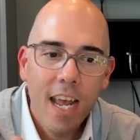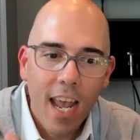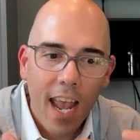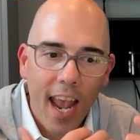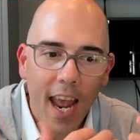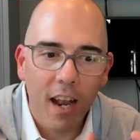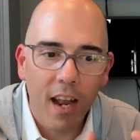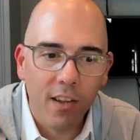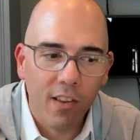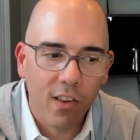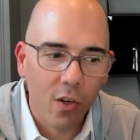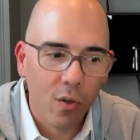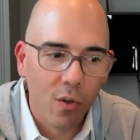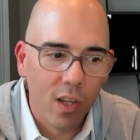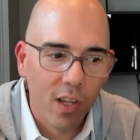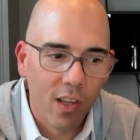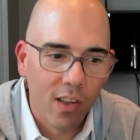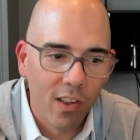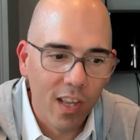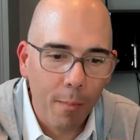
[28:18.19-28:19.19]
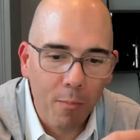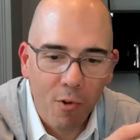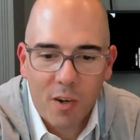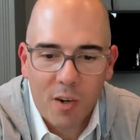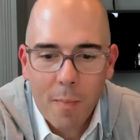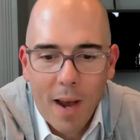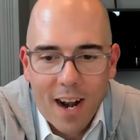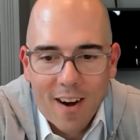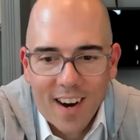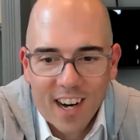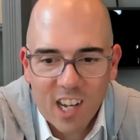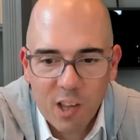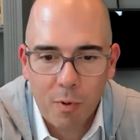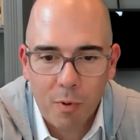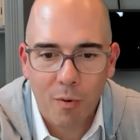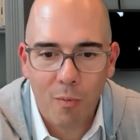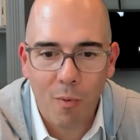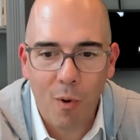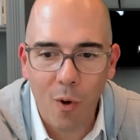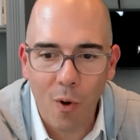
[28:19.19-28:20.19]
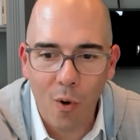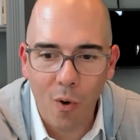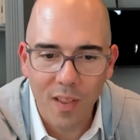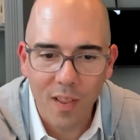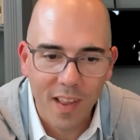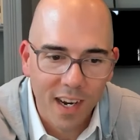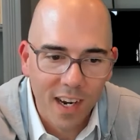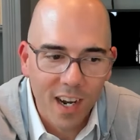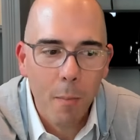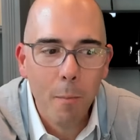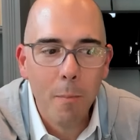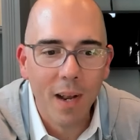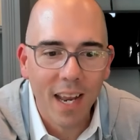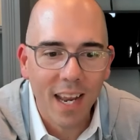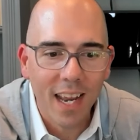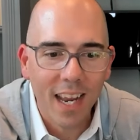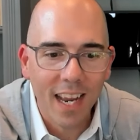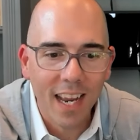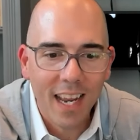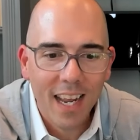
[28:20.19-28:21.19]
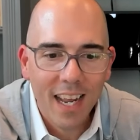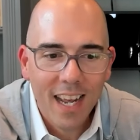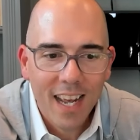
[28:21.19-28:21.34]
And so the subject matter expert role in the company